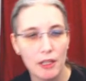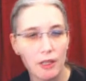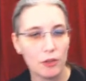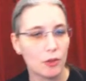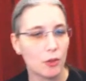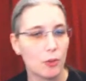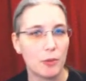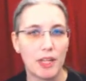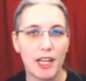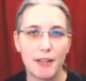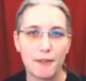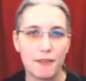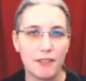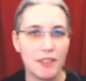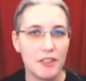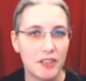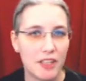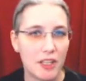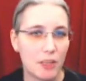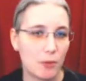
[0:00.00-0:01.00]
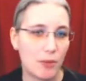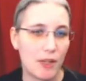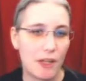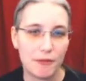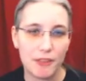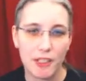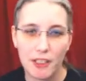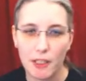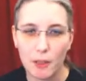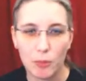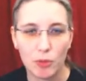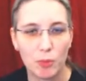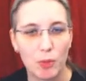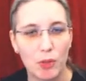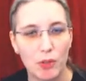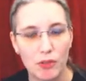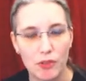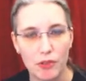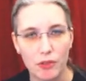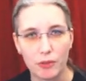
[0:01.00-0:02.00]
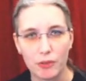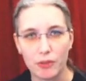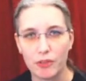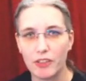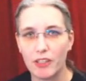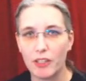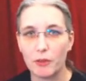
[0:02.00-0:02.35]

So we have these days we have GitHub sponsors.